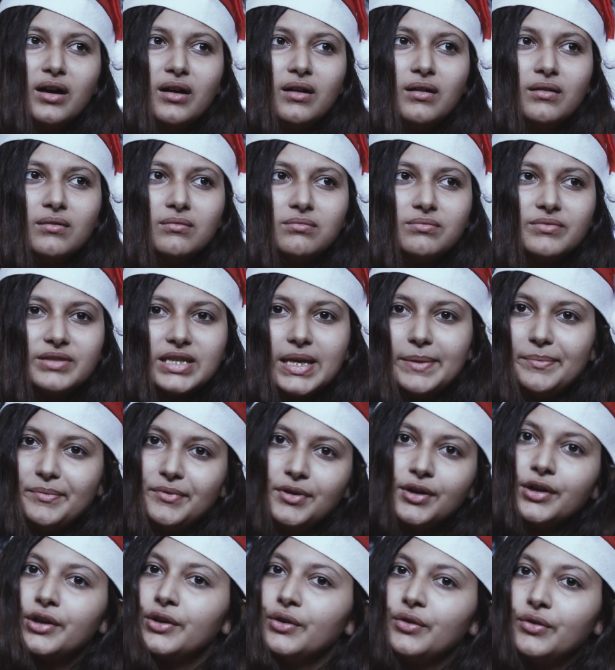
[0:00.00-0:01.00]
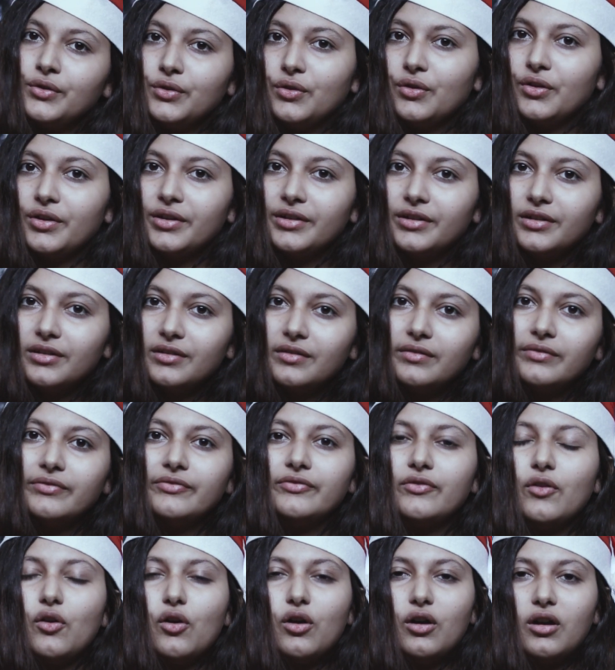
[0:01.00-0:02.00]
a separate
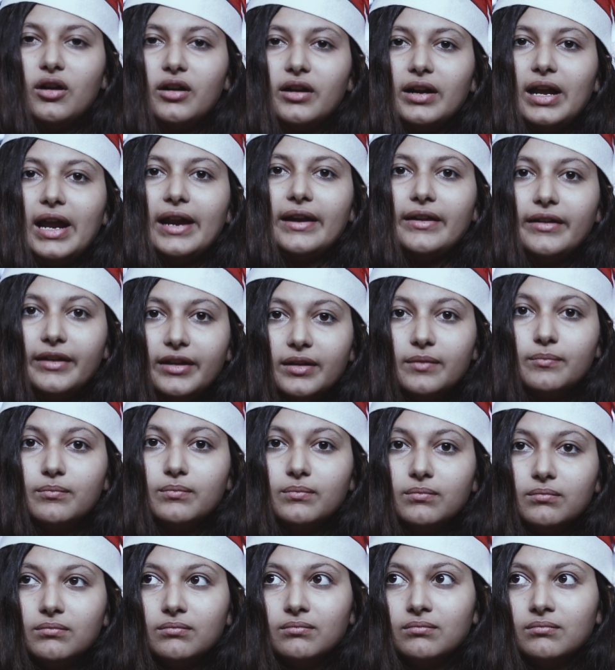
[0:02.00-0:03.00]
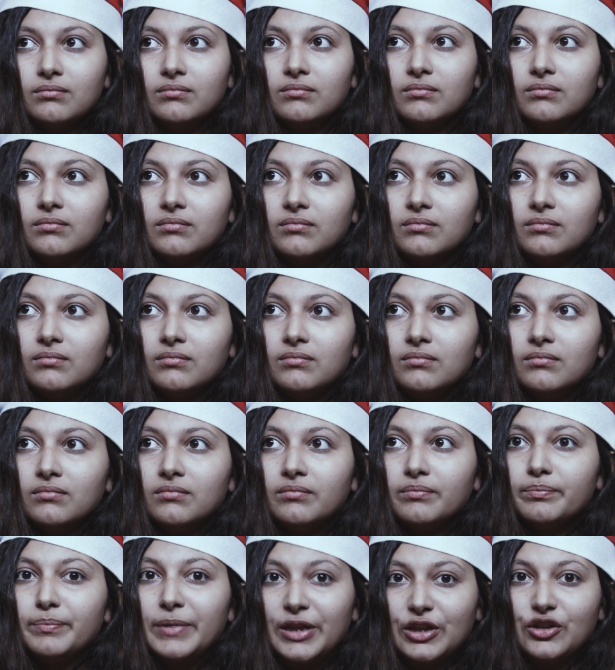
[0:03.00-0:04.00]
tutorial for editing
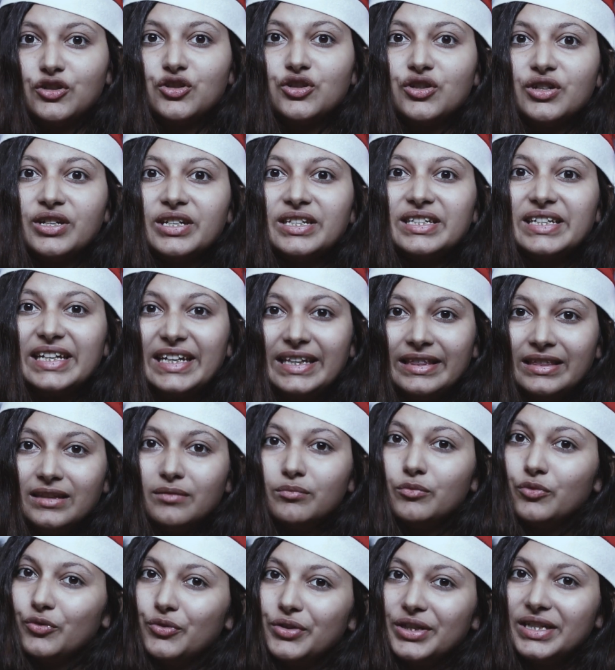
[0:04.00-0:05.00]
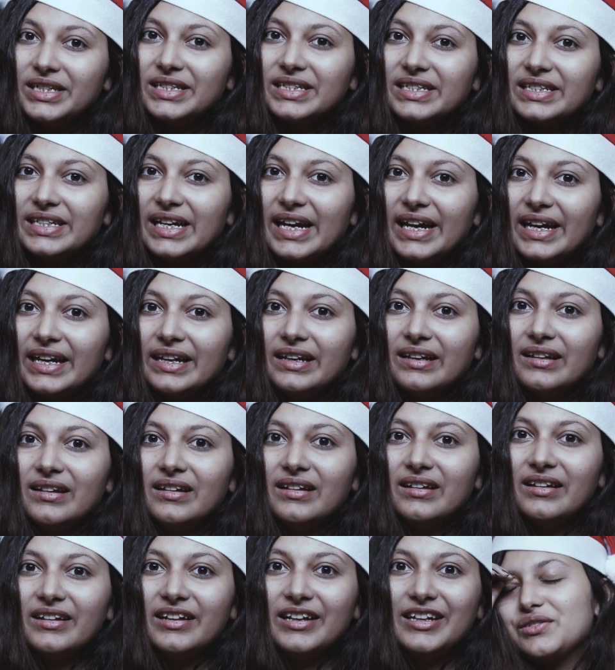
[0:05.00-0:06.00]
pictures in the moody
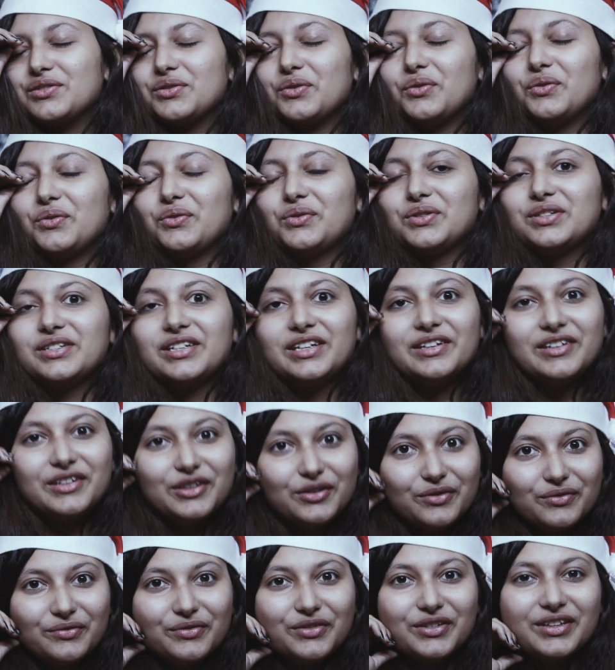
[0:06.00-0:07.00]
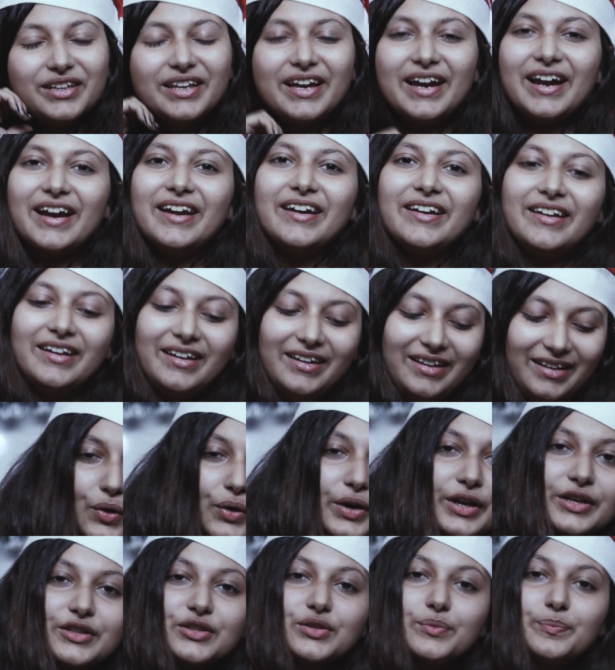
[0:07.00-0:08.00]
style, so stay tuned for that.
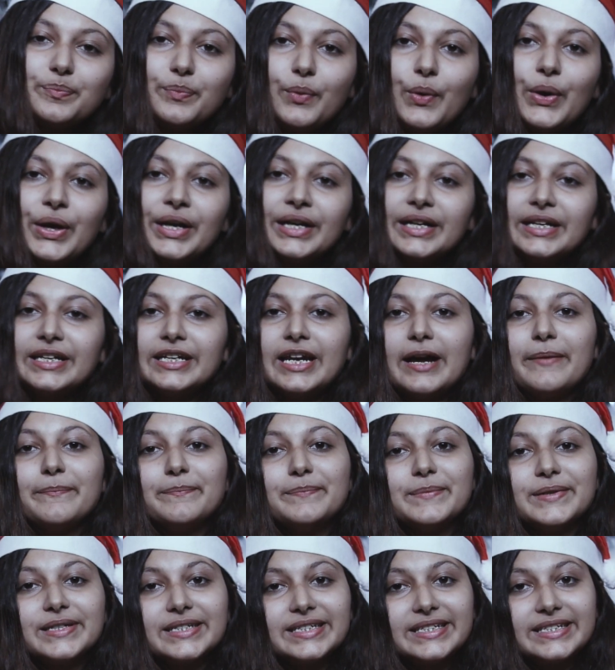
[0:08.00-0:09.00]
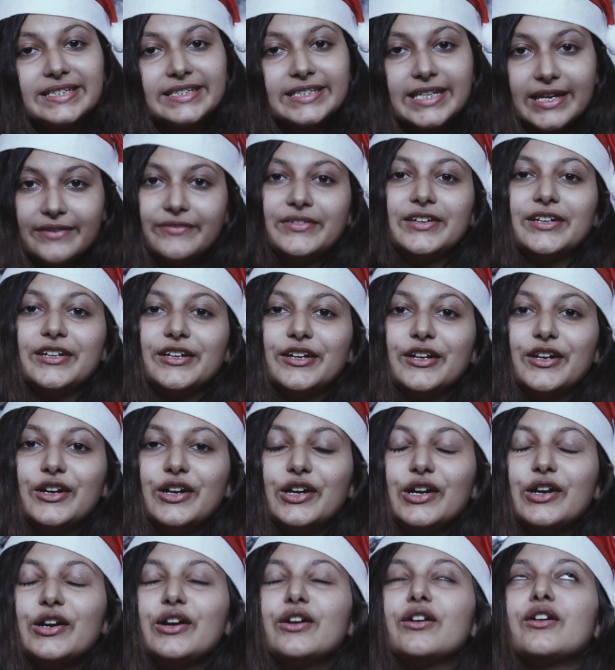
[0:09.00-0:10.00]
Okay, so point number 7,